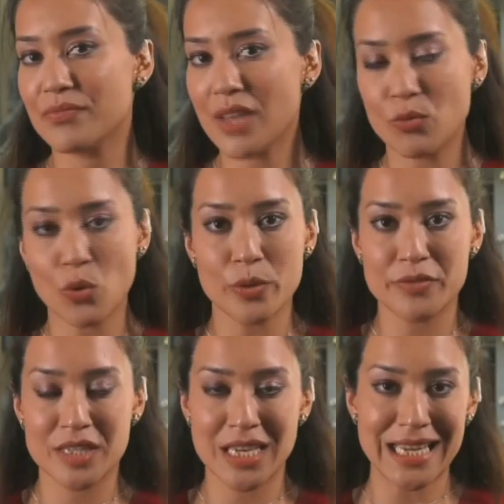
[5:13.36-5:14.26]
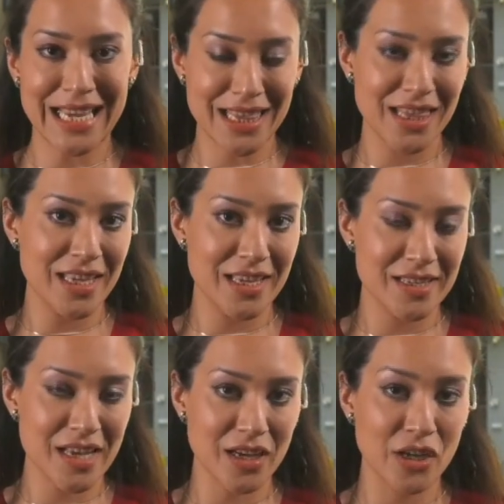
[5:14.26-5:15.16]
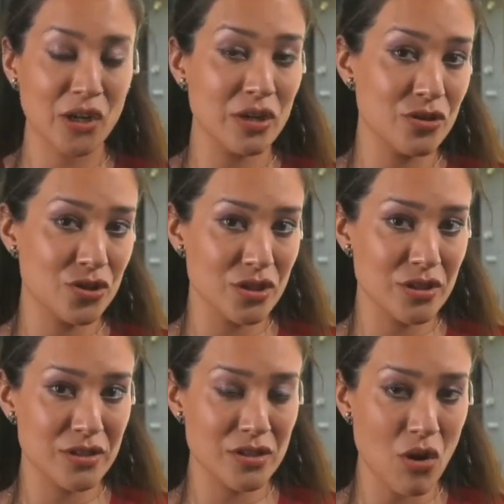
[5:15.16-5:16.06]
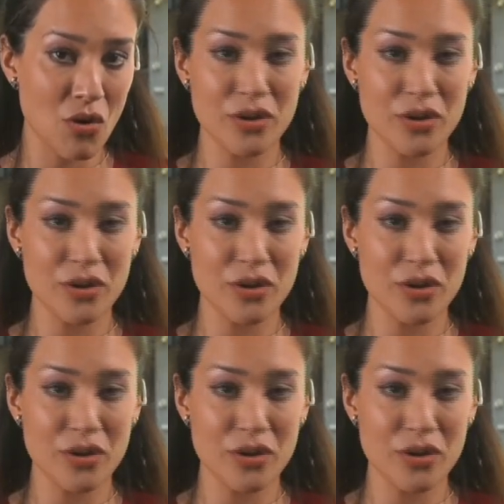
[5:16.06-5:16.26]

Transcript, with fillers: and what we've seen in these uh, conclusions on